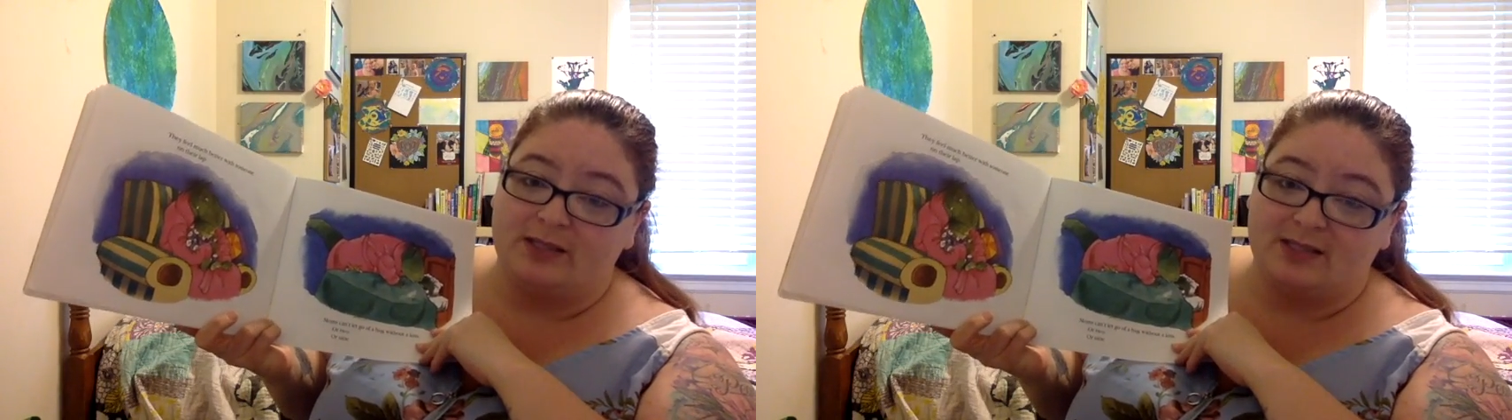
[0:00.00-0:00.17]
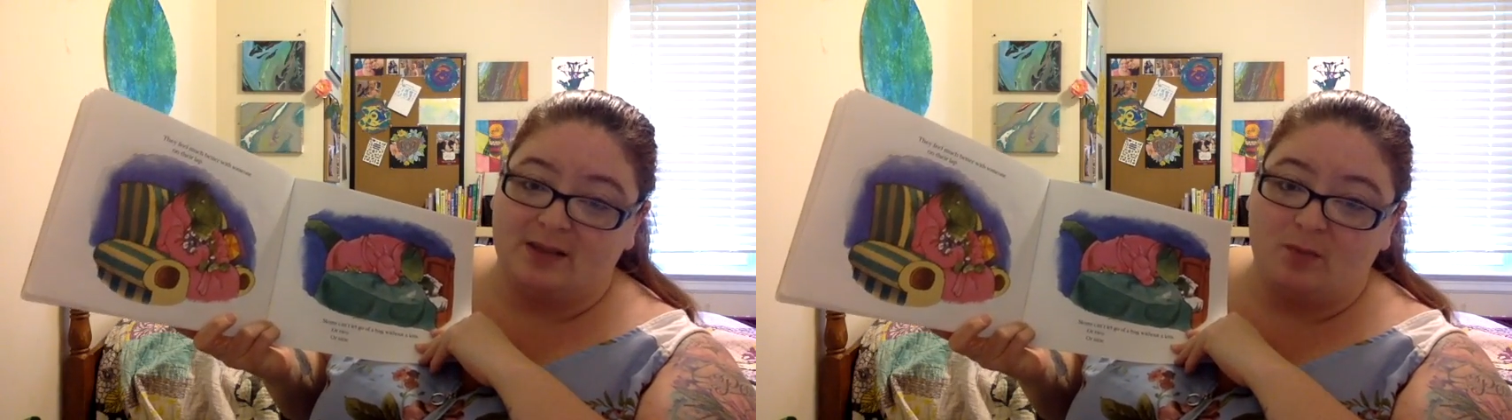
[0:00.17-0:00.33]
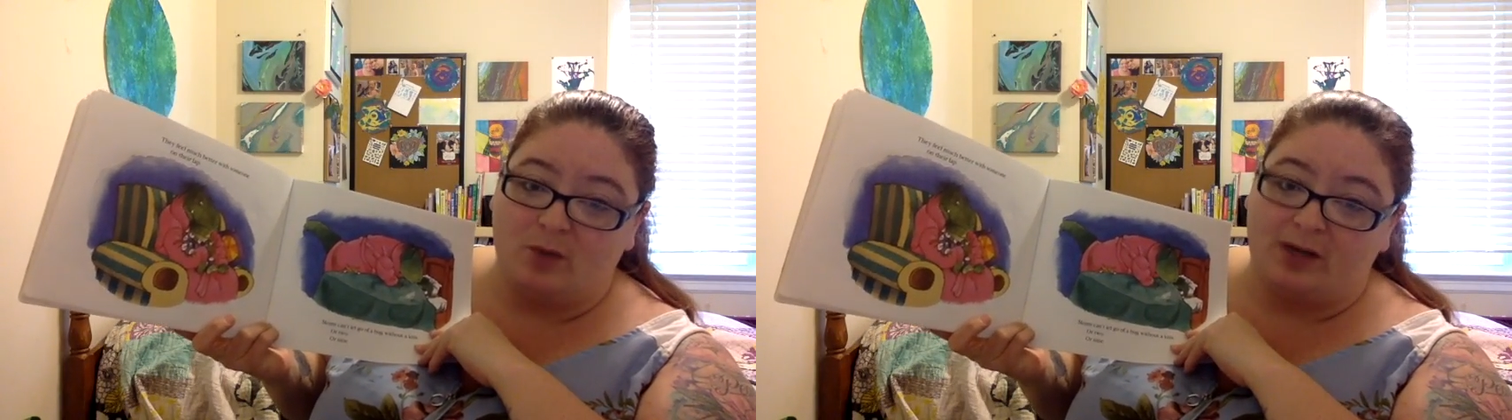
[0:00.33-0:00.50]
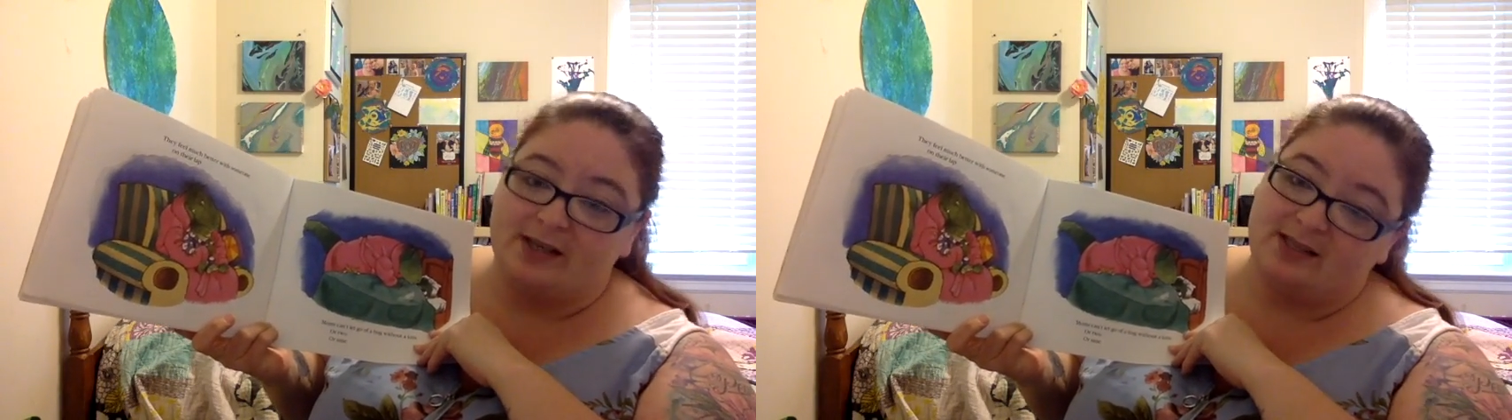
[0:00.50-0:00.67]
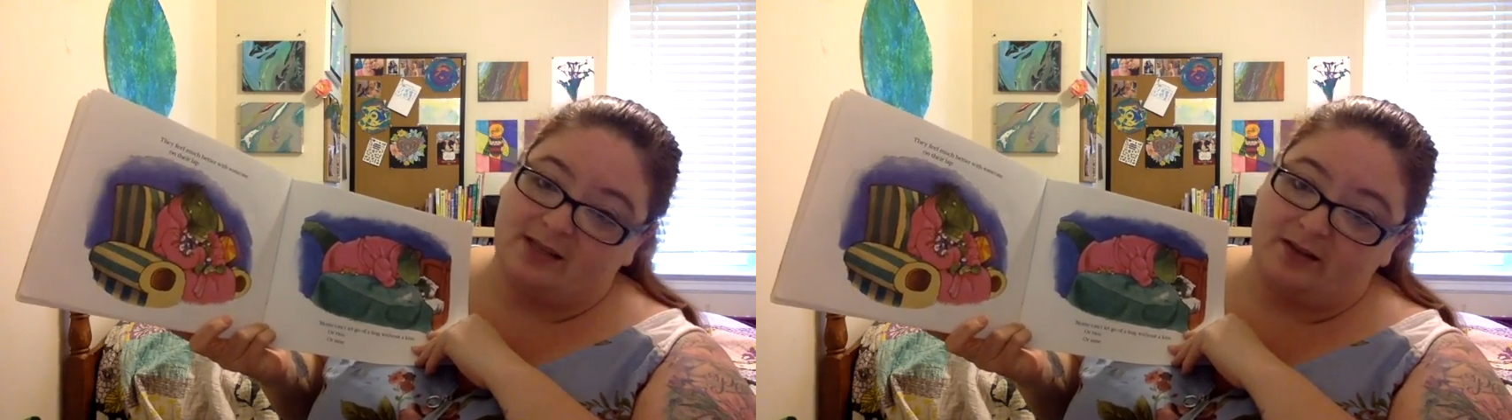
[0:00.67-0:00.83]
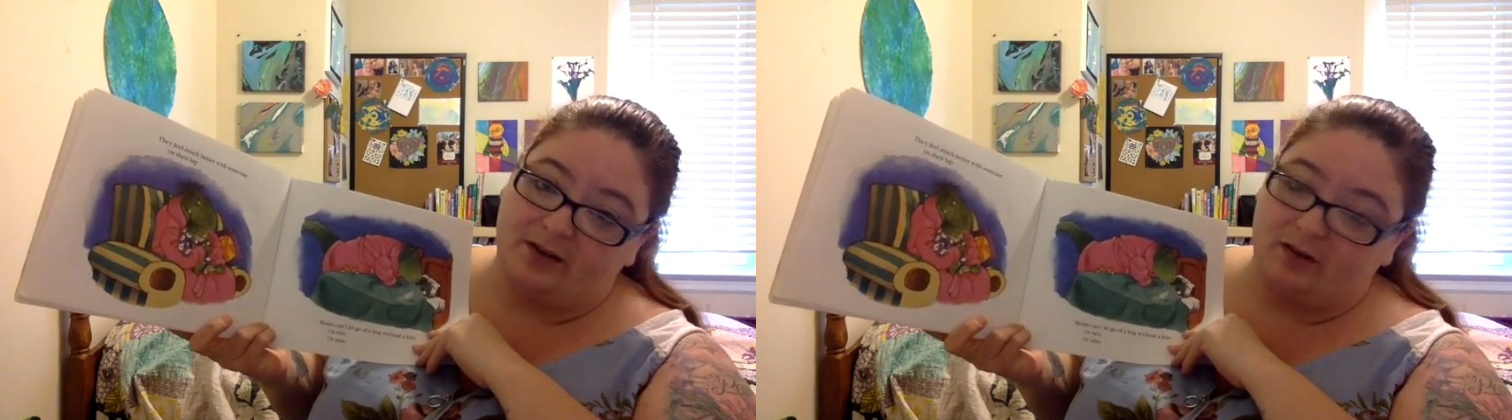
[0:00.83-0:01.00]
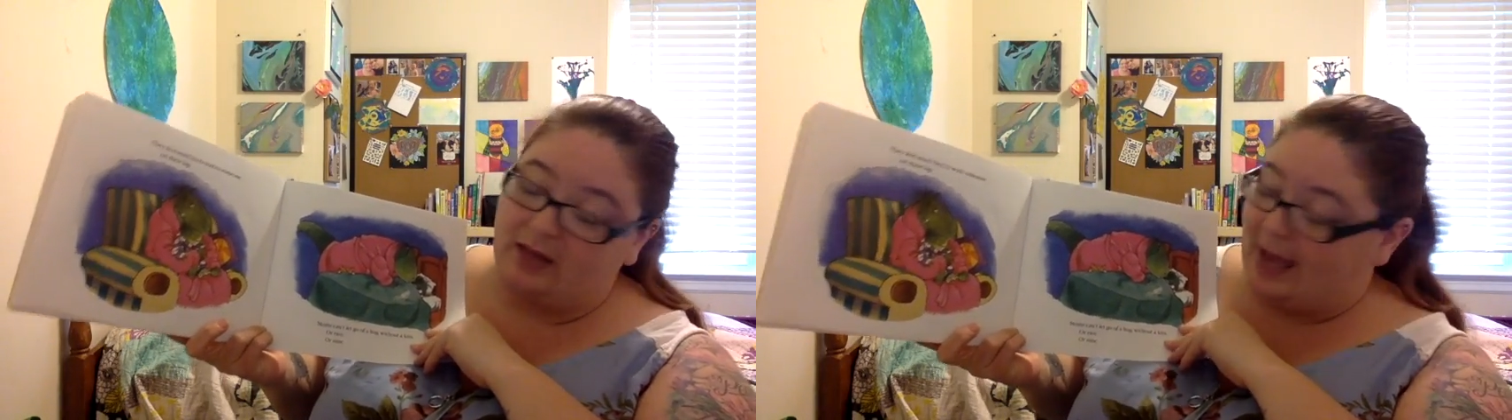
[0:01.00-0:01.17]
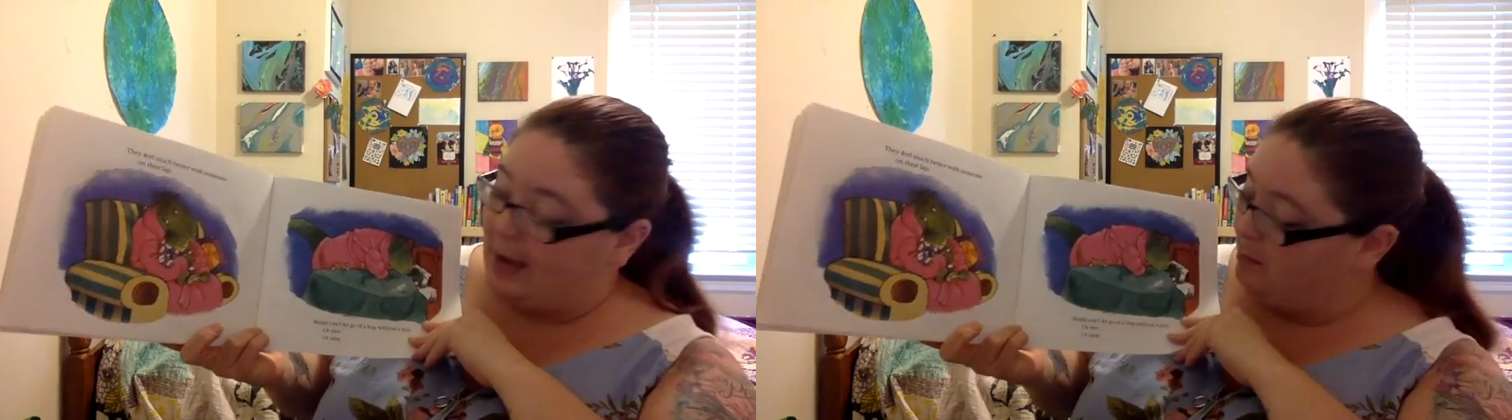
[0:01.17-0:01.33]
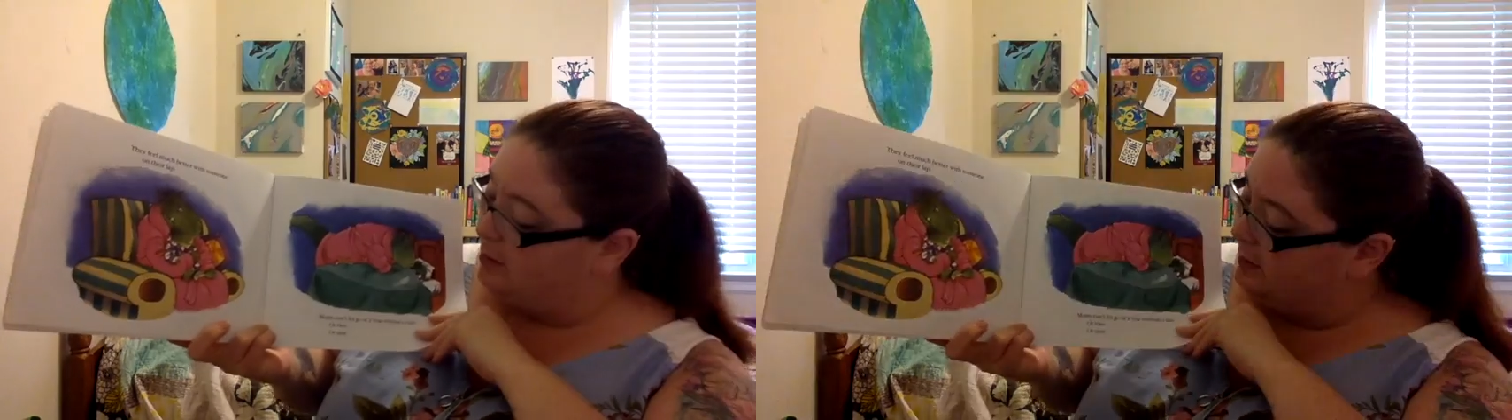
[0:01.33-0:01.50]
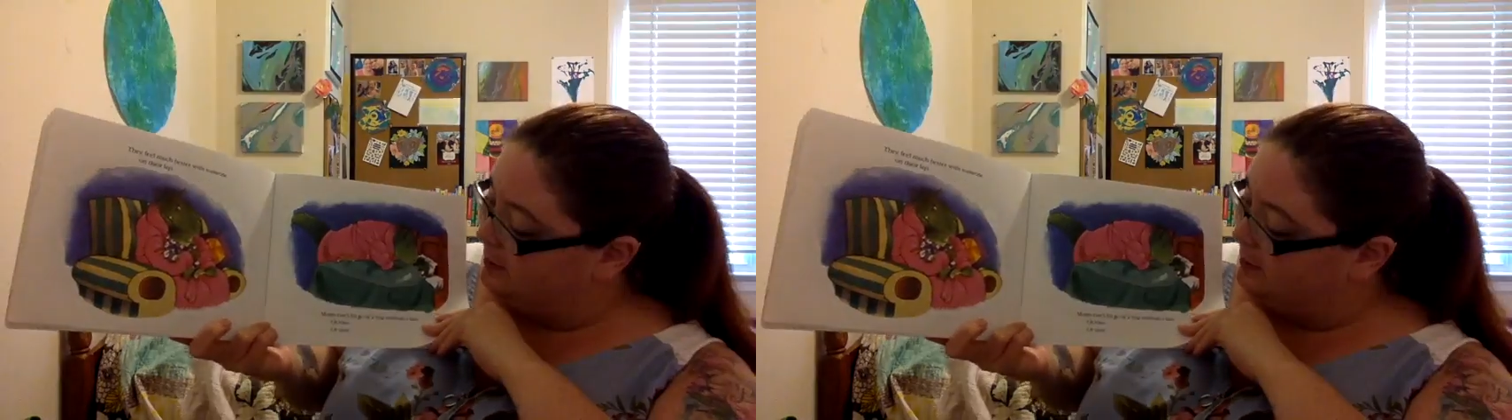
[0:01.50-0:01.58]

someone is in their lap.